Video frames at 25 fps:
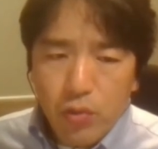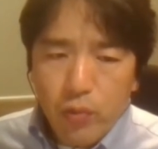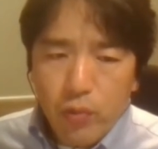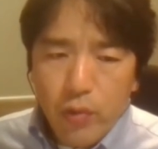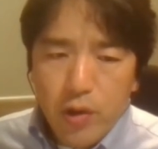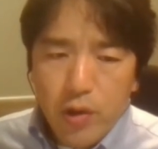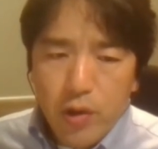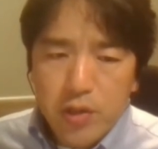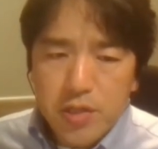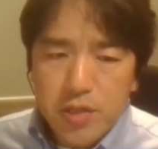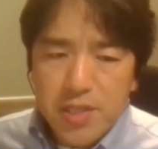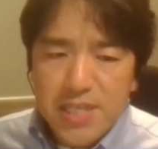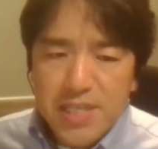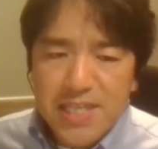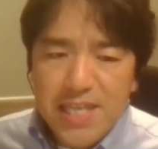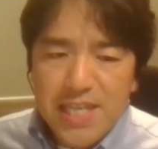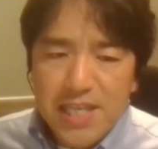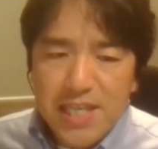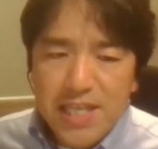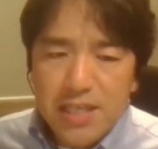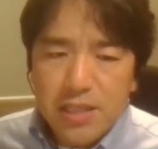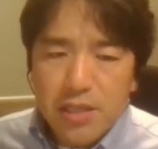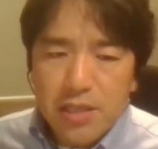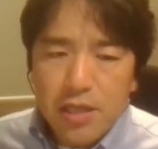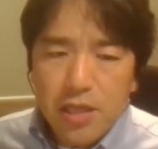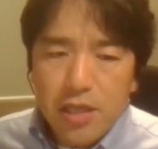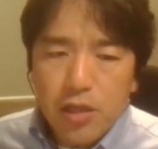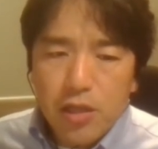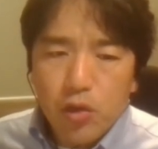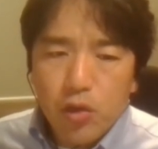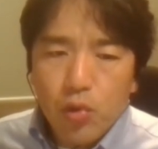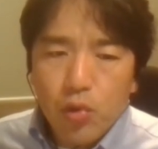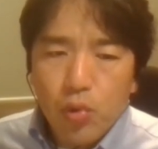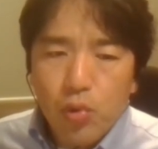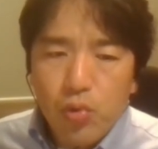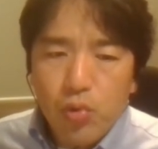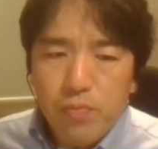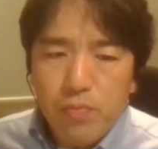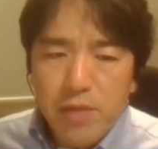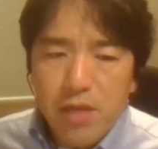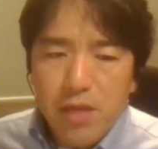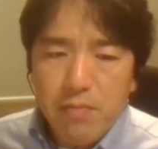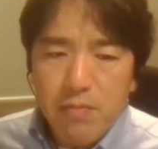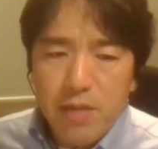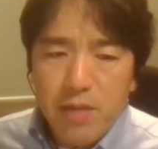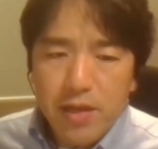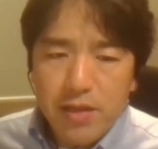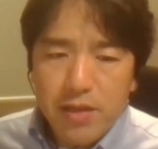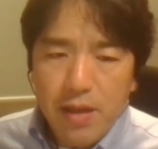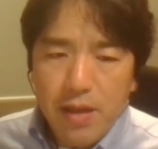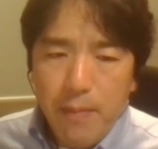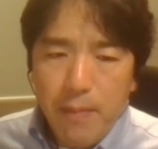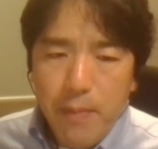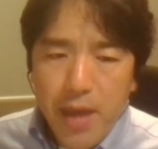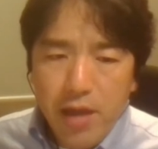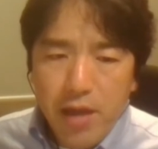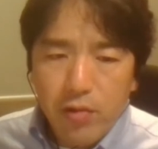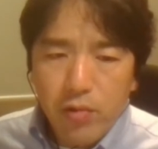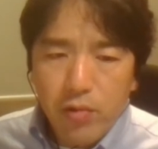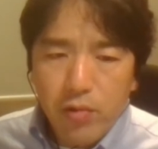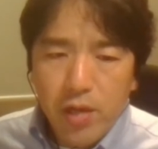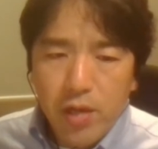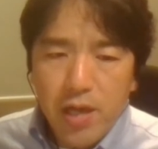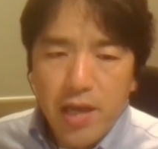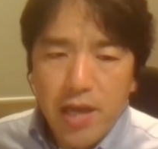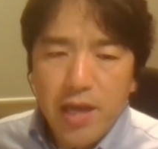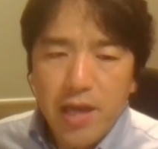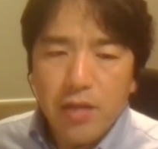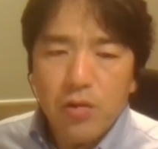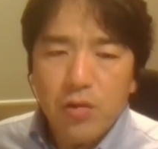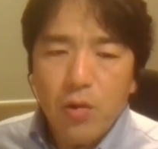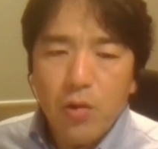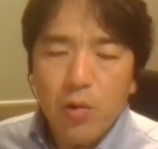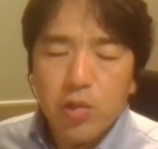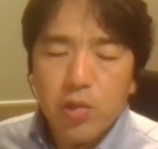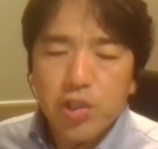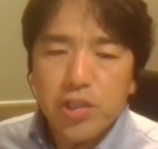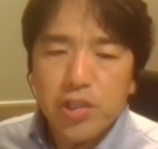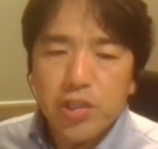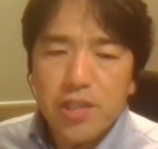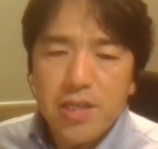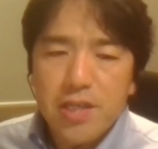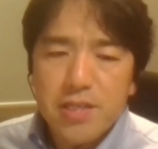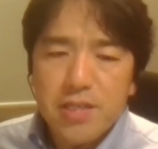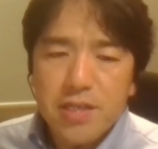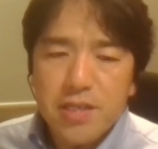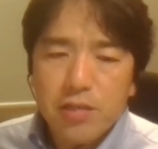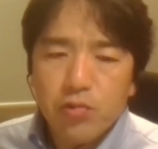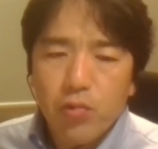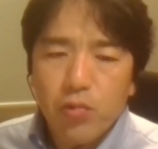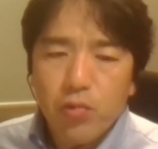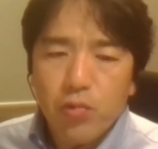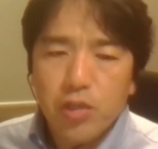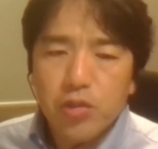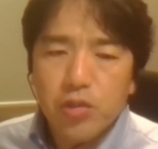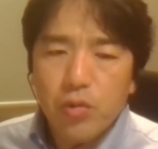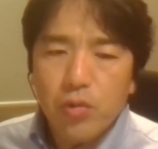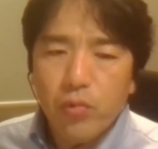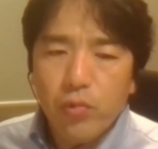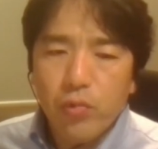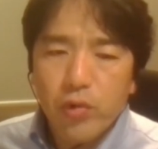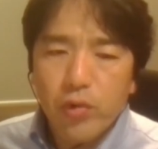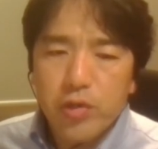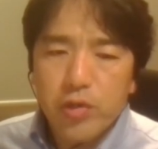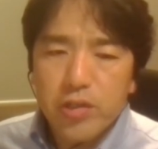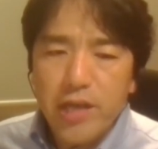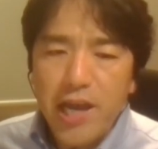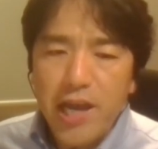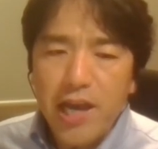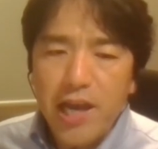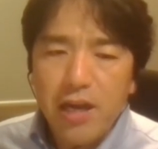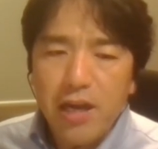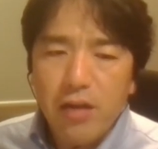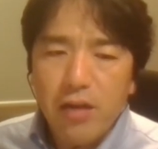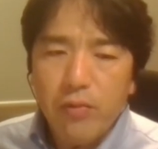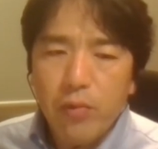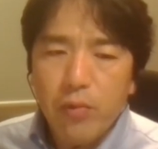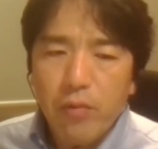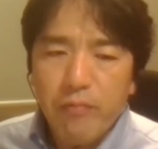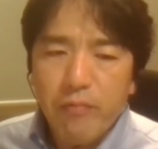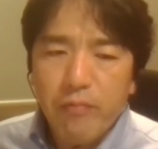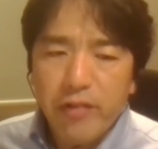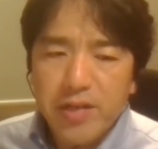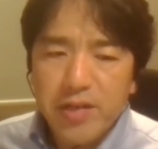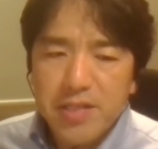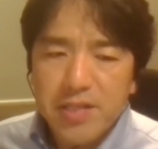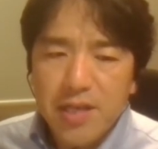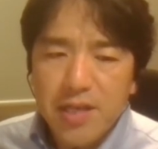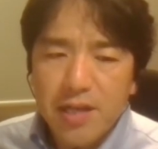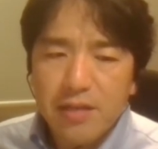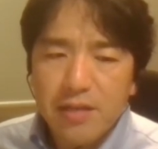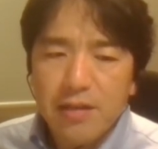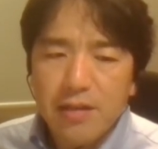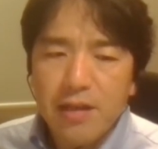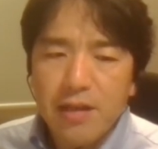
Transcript: was 62 millimeter mercury and the oxygen saturation was 84%